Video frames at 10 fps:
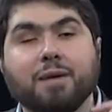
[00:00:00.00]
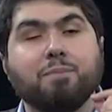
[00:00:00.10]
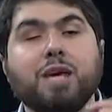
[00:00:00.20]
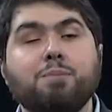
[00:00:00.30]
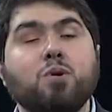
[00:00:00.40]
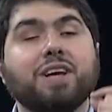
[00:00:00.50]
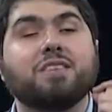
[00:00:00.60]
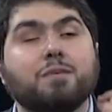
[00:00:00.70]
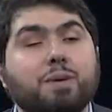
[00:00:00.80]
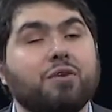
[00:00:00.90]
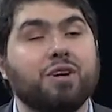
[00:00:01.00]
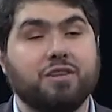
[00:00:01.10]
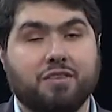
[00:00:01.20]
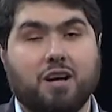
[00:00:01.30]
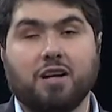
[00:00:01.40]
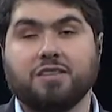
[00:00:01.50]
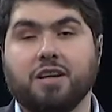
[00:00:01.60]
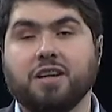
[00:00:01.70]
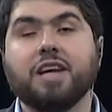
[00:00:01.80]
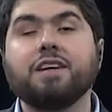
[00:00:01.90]
people experience
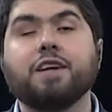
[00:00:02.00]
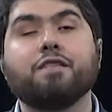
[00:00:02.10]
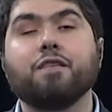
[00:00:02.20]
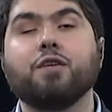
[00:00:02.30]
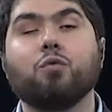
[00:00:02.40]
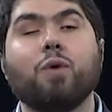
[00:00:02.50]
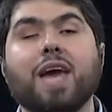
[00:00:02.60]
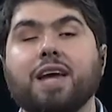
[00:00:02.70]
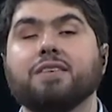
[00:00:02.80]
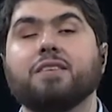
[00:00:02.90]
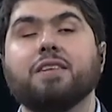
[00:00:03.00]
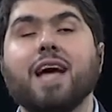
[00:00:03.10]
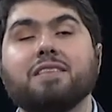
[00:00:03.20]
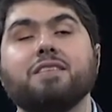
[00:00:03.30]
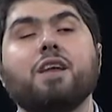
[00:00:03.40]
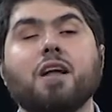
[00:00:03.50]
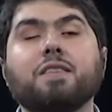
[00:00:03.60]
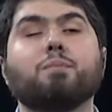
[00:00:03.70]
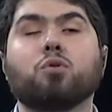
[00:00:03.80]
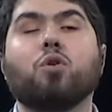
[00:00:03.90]
content in different ways. That's not
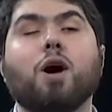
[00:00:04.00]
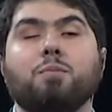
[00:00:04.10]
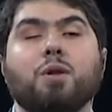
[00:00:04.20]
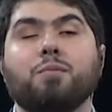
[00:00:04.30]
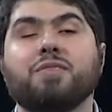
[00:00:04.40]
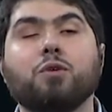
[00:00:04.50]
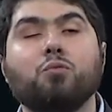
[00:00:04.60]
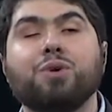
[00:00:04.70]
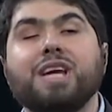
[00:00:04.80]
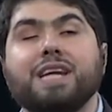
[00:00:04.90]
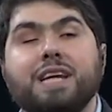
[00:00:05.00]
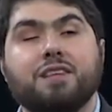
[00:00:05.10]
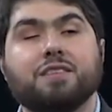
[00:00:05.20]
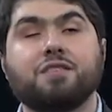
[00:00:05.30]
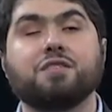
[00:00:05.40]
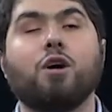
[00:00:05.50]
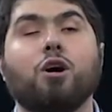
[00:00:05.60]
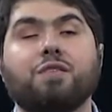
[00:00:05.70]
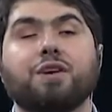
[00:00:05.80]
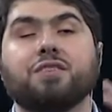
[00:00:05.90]
the problems that we need to
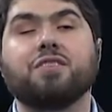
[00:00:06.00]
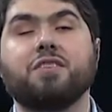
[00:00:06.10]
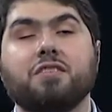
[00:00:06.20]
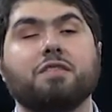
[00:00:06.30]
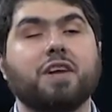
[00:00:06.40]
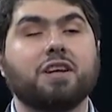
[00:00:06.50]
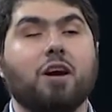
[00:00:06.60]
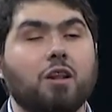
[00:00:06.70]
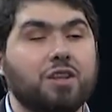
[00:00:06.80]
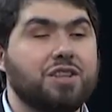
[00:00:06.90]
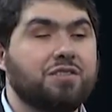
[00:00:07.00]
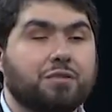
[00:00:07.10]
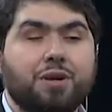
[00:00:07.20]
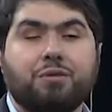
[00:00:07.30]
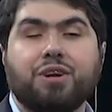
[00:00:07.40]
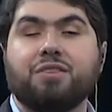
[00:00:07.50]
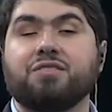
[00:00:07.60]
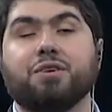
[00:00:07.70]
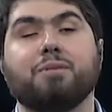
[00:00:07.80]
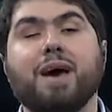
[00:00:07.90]
solve. There's assistive technology, screen readers, screen